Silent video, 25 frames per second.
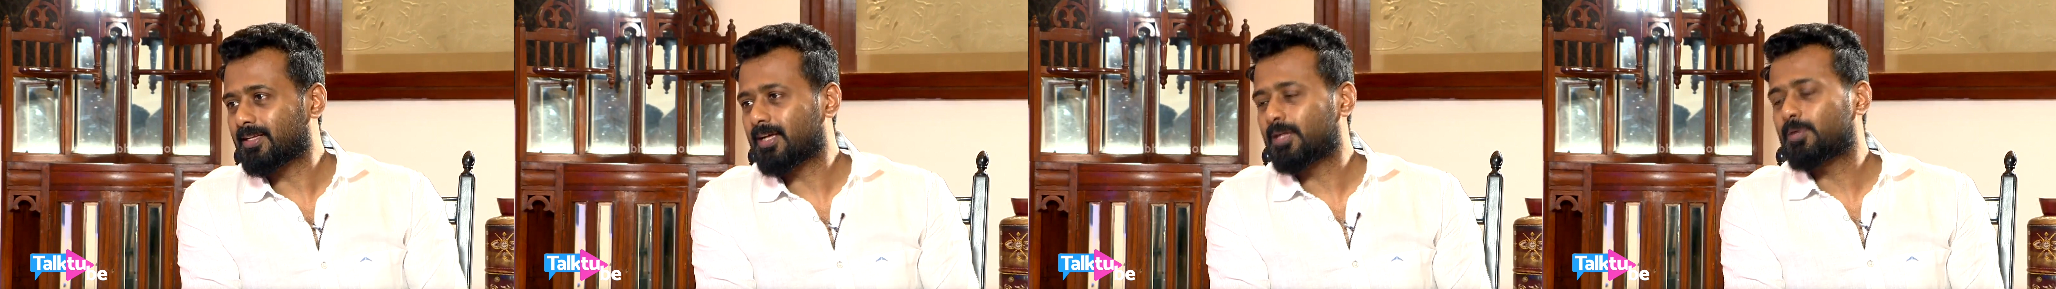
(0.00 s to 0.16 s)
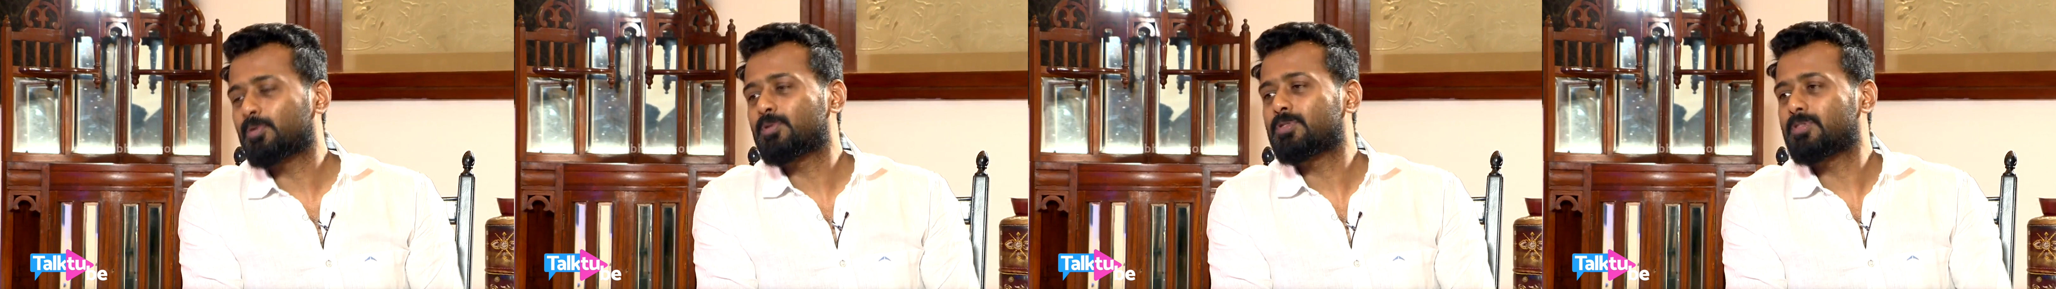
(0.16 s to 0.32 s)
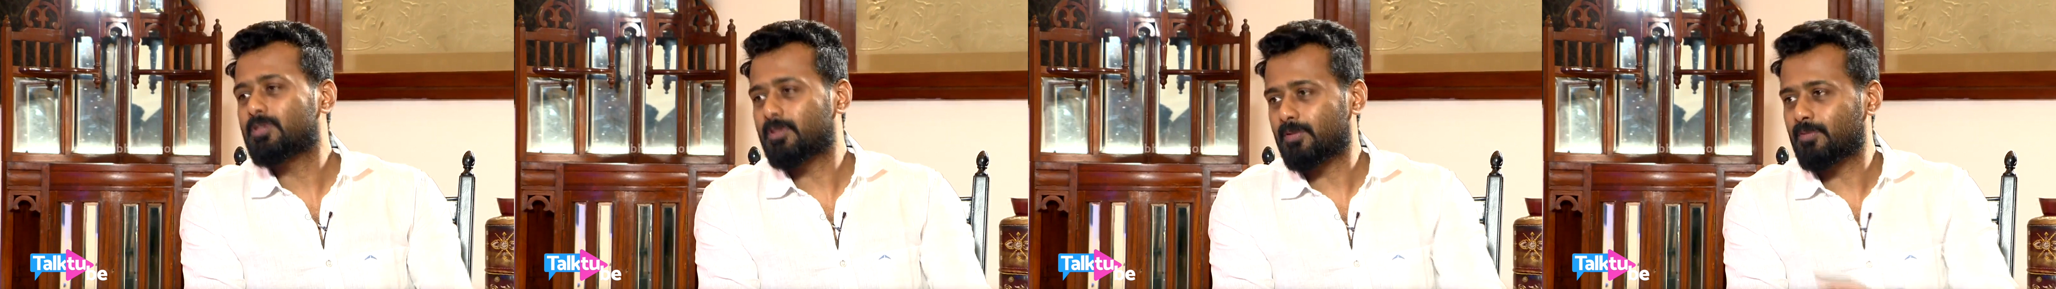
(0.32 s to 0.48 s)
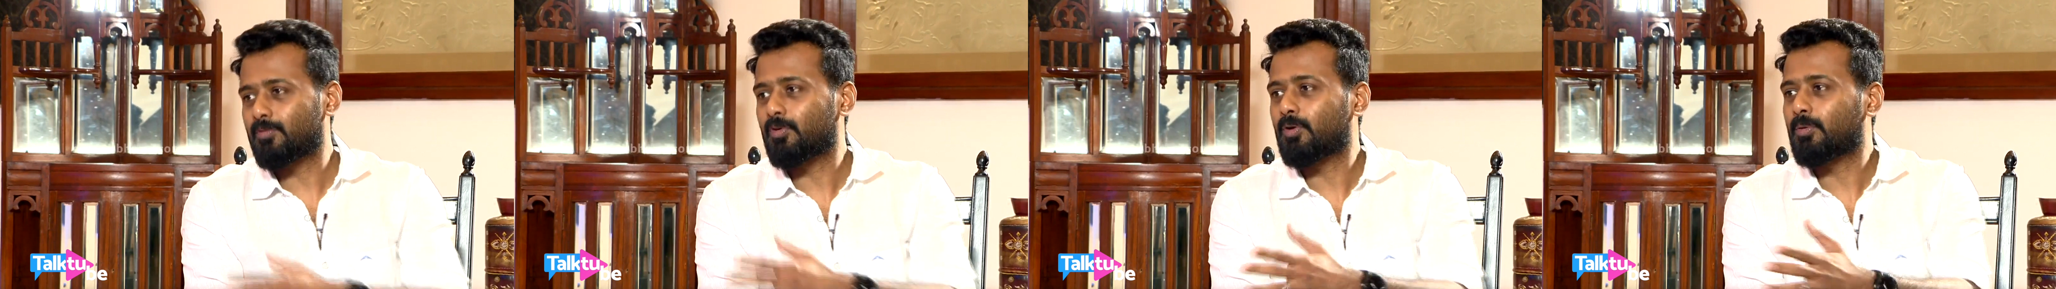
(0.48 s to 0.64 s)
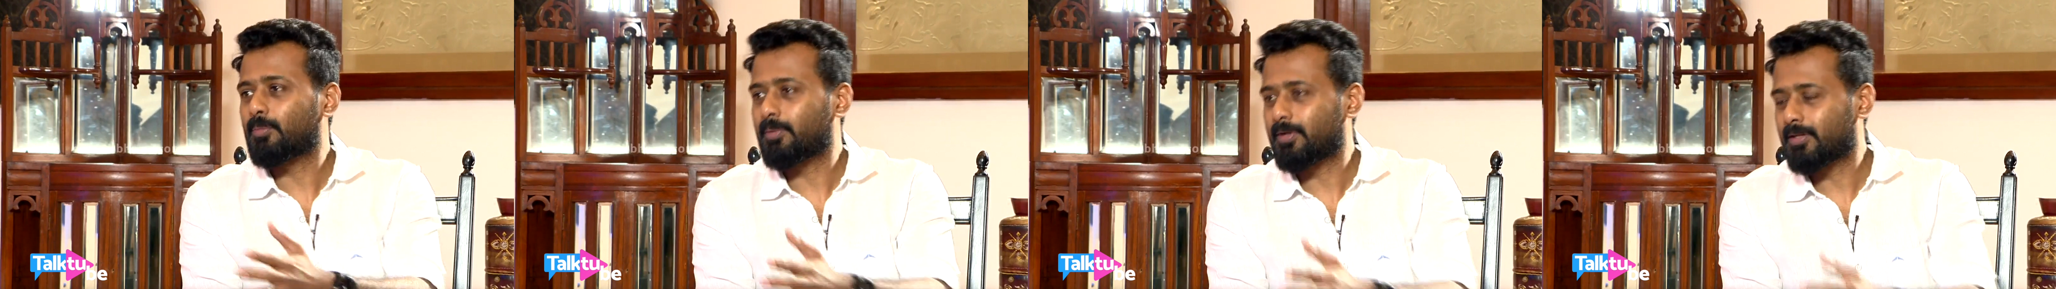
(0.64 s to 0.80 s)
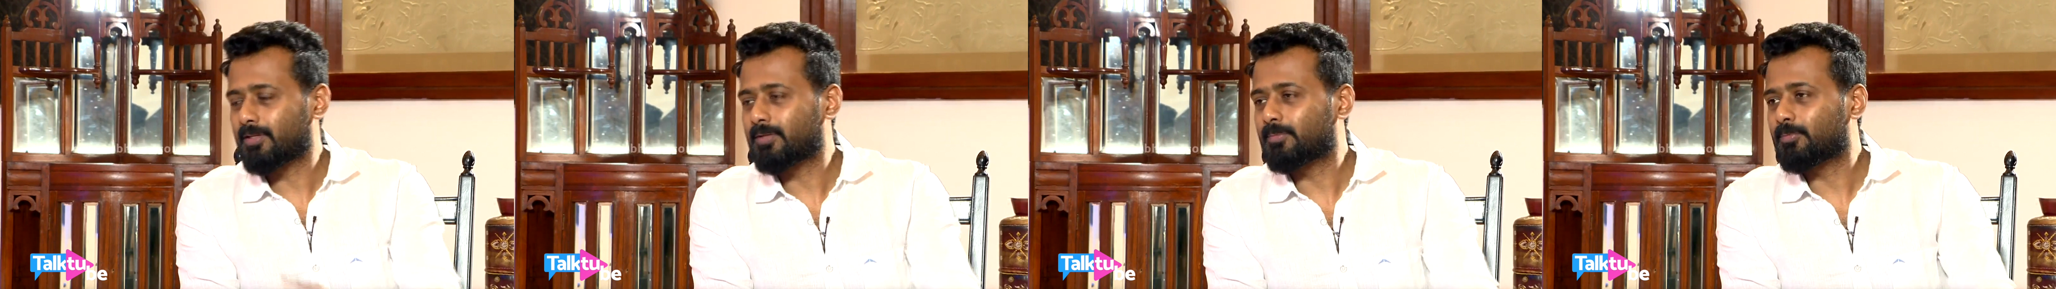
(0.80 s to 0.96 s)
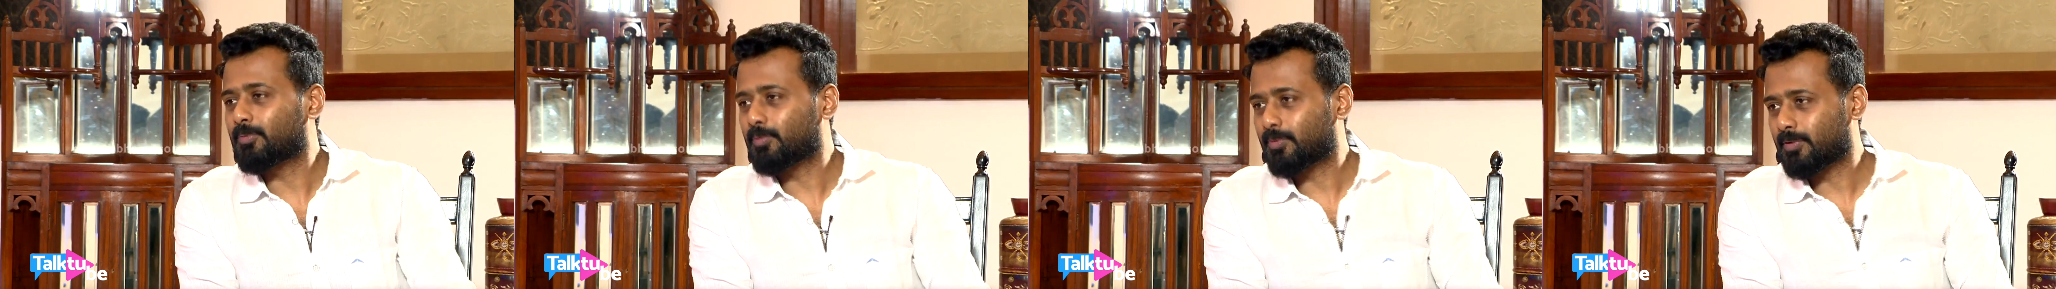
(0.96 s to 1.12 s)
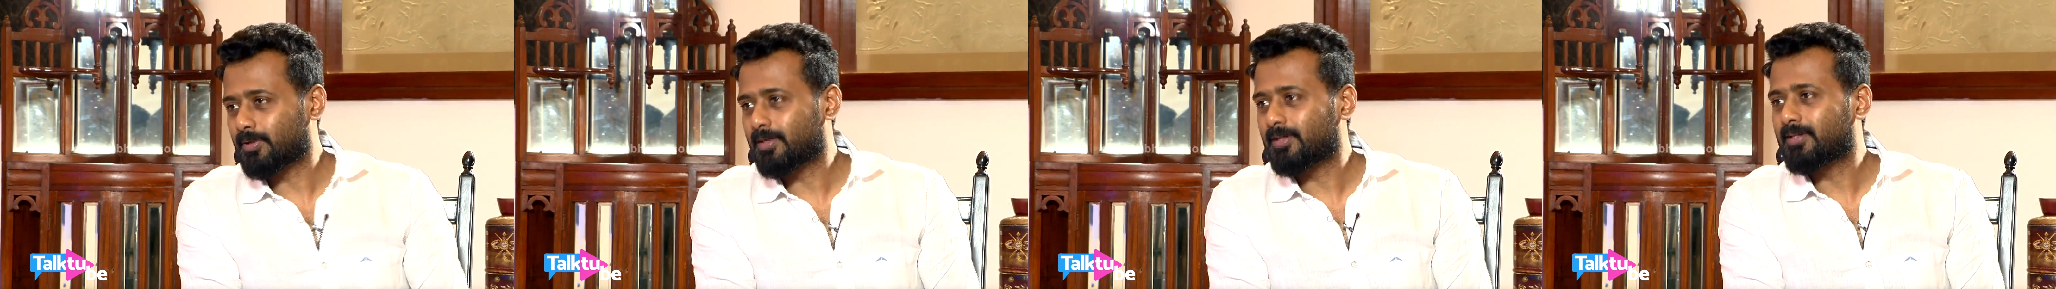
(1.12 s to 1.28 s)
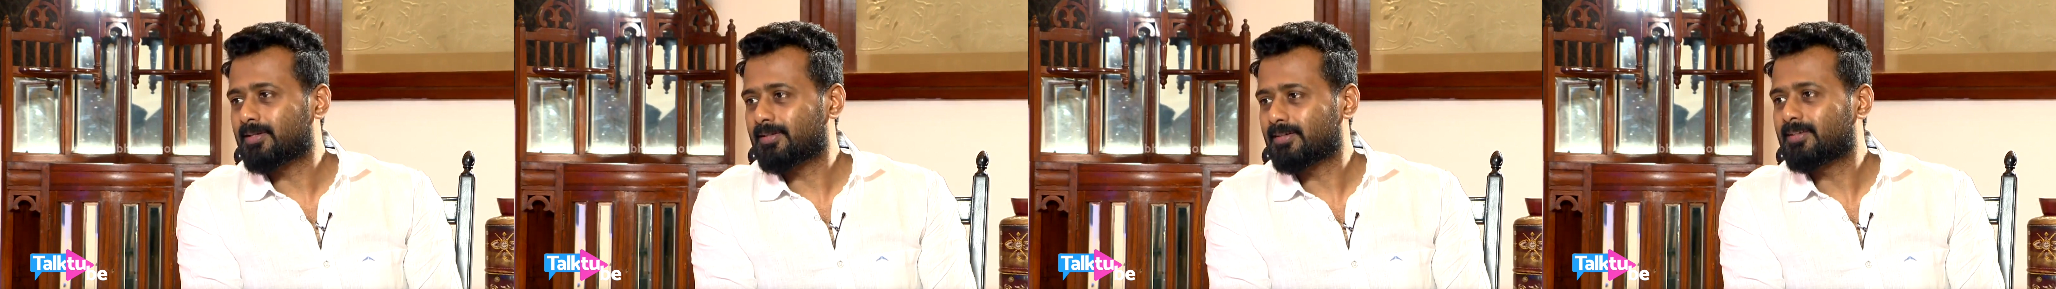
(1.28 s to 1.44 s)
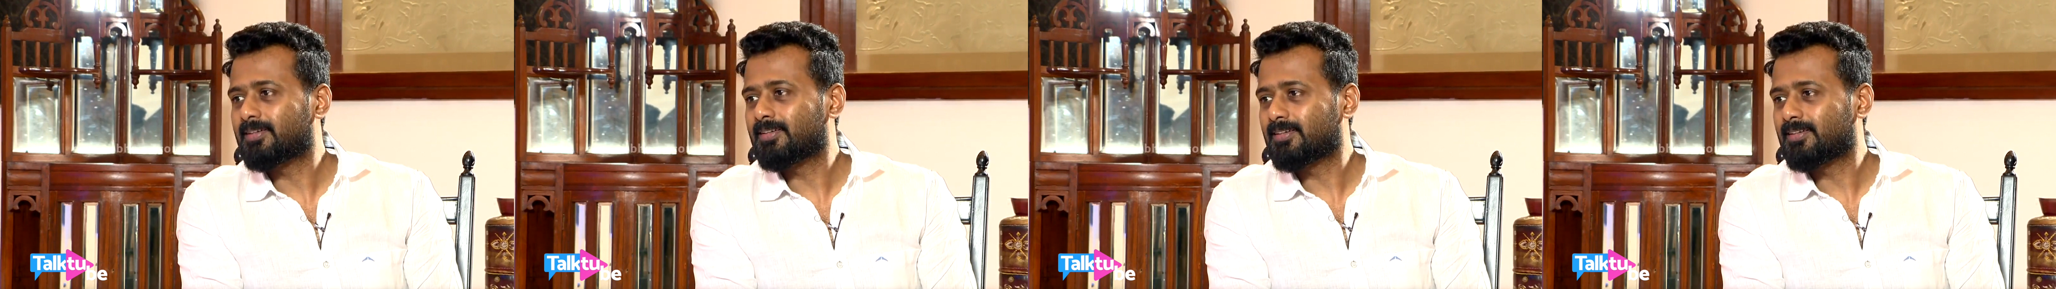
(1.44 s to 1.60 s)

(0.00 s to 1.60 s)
That was your involvement in the movie, right?